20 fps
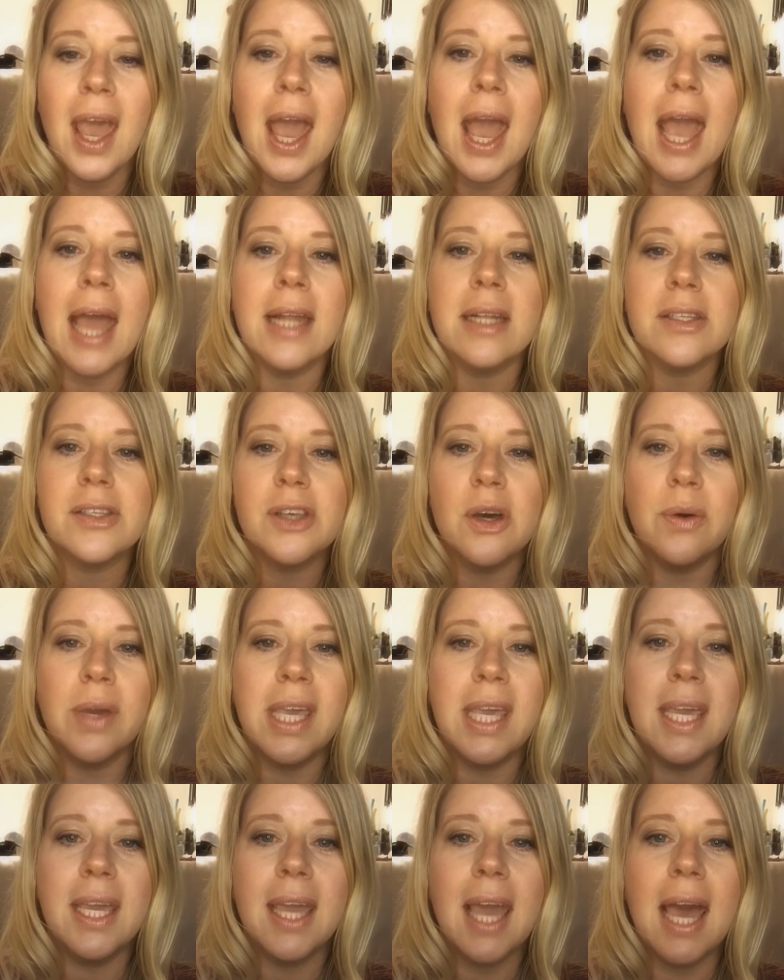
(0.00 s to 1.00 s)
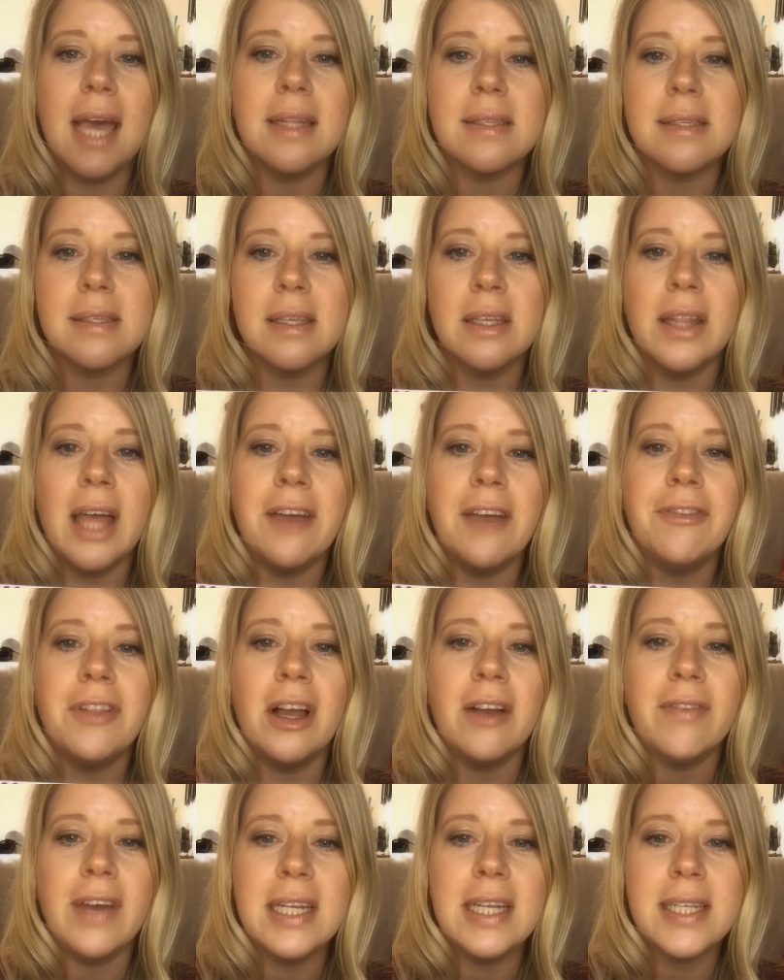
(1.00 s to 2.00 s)
And so he gets the
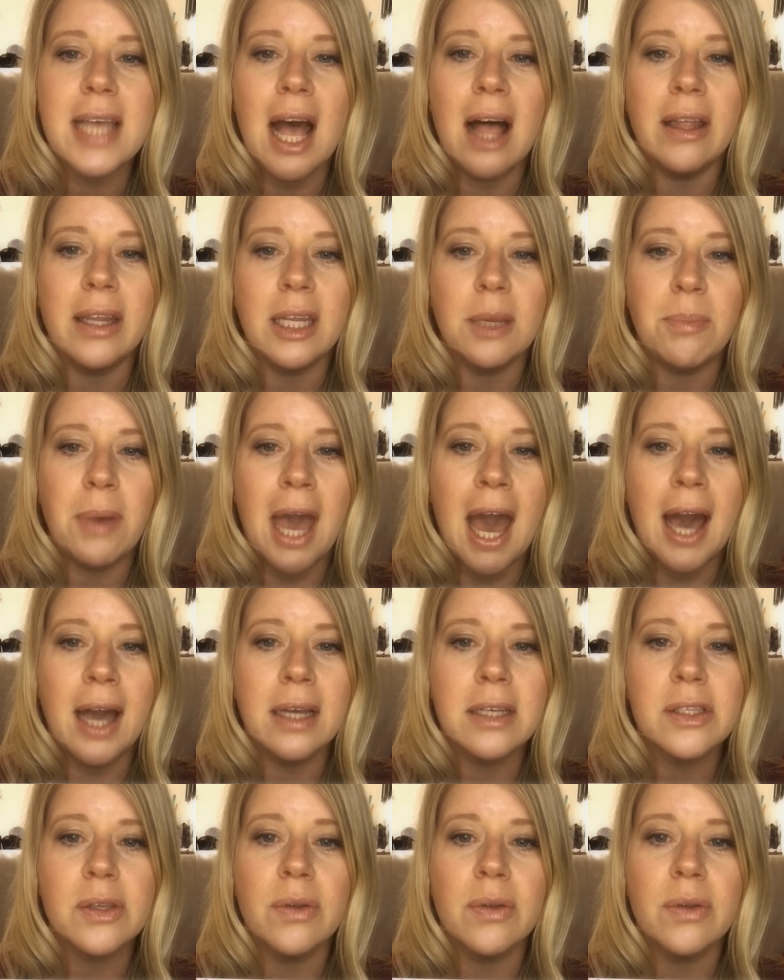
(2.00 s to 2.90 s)
Lifelong Vitality Pack.